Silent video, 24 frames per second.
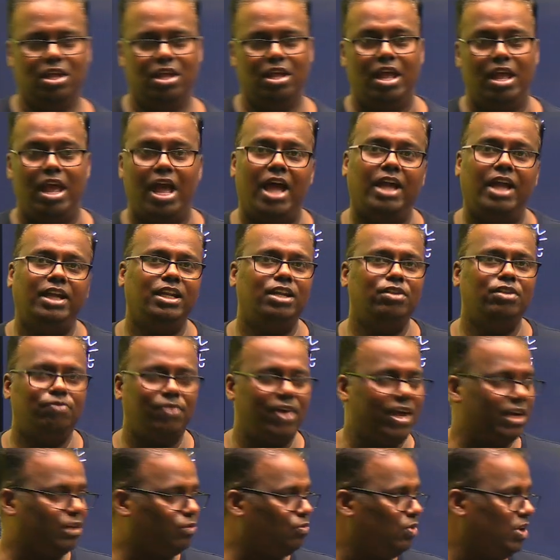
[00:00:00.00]
And in
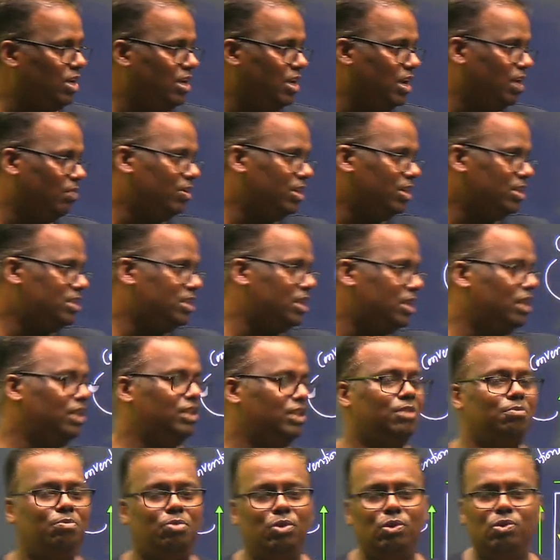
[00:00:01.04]
fact, we never study the
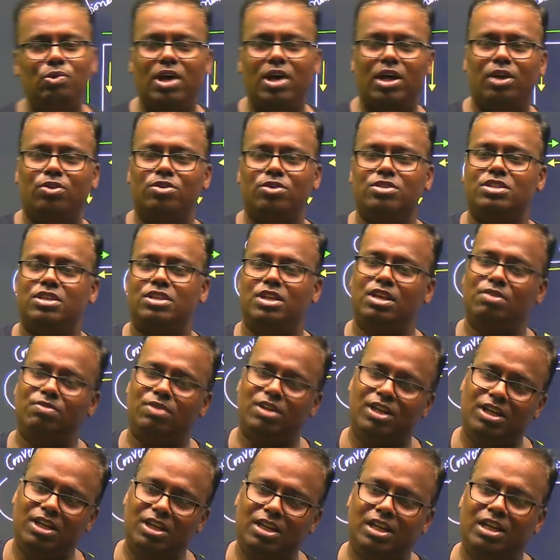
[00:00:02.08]
blue arrows even
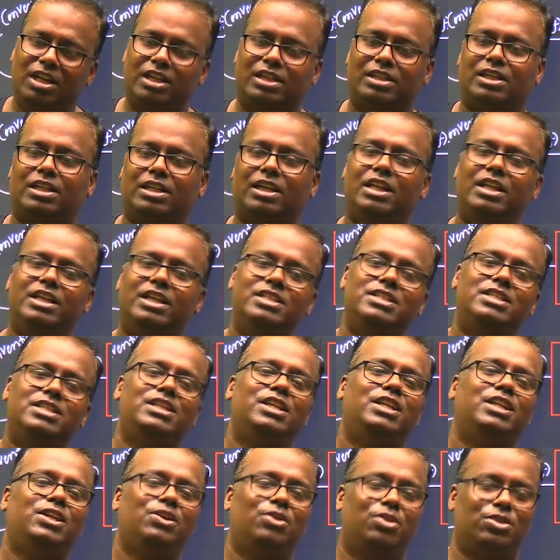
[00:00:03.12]
in electrical
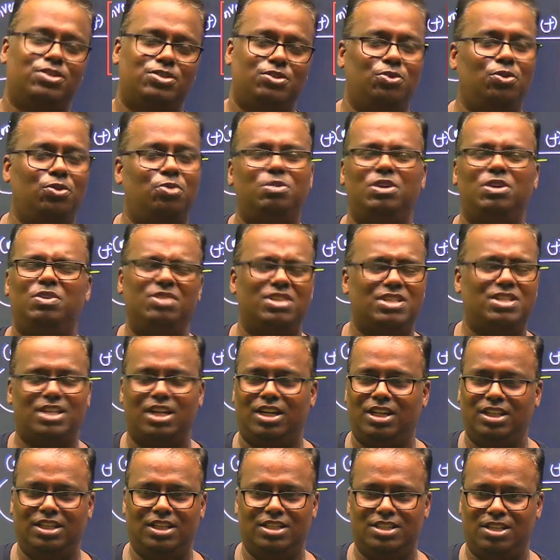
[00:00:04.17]
engineering also. Nobody will study
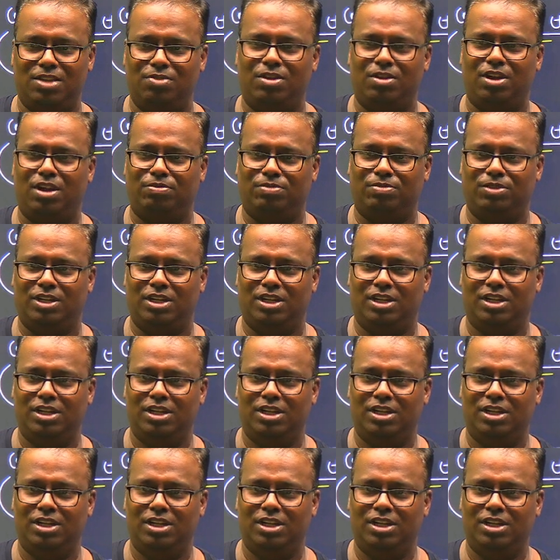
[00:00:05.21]
this ever after.